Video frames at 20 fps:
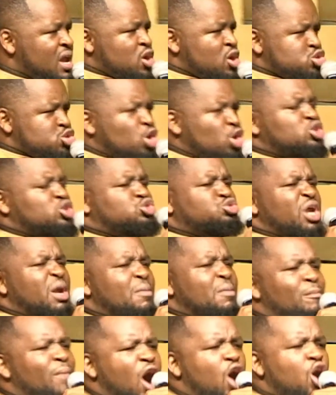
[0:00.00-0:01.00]
You dream
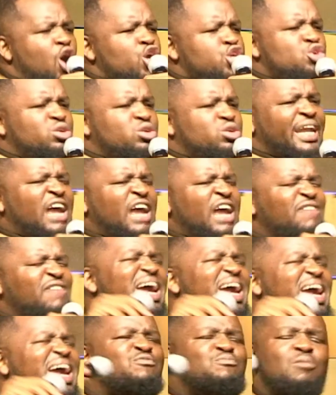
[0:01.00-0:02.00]
more. You can never
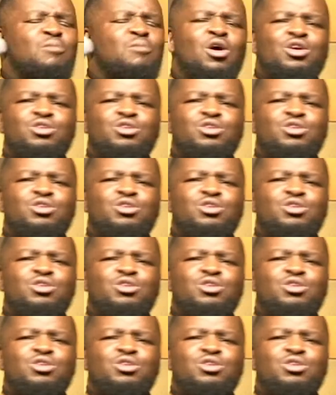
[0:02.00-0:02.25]
have more.